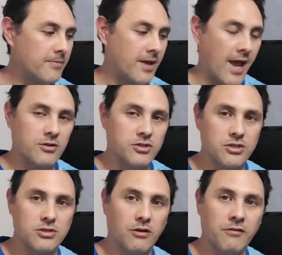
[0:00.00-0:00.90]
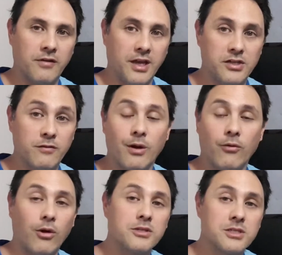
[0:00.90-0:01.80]
ounces off each of my
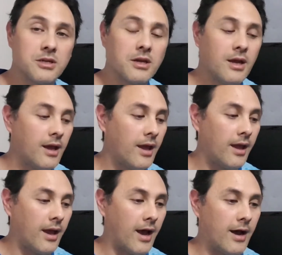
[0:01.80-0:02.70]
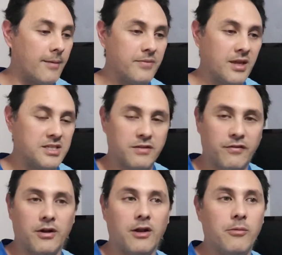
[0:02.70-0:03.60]
rods. It just
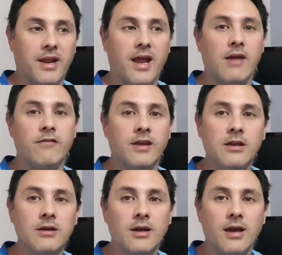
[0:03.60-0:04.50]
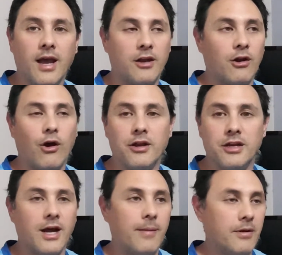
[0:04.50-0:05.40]
felt a little bit heavy, and I lightened
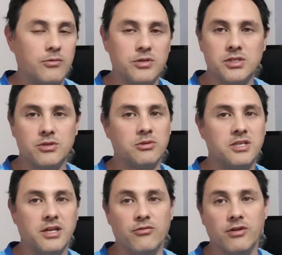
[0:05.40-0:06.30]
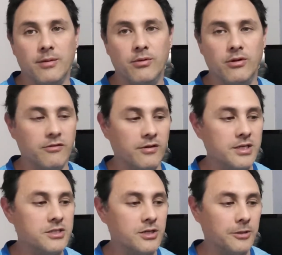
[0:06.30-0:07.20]
it up and it was still sitting really beautifully.
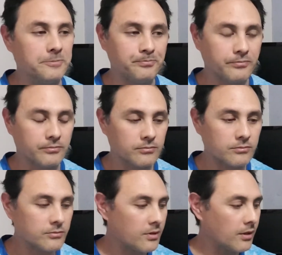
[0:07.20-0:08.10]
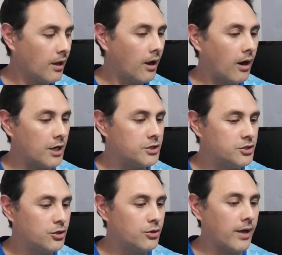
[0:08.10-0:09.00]
So I
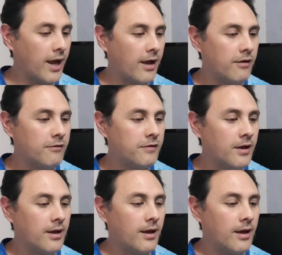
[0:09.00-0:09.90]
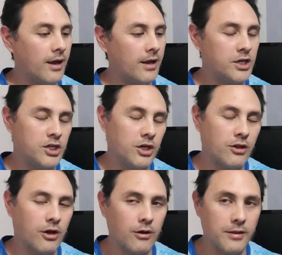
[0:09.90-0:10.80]
do have an issue
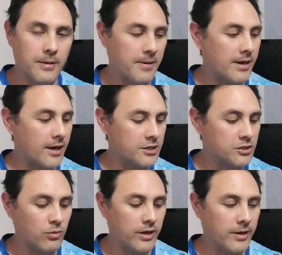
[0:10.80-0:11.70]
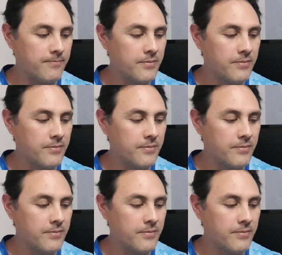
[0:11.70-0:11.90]
though in the past where